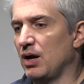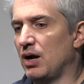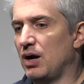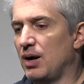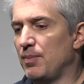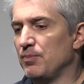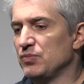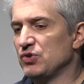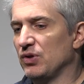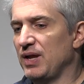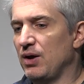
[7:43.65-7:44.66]
Um,
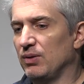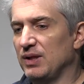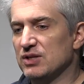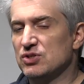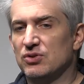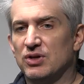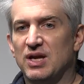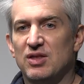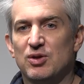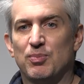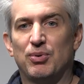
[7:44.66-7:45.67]
so now let's look at the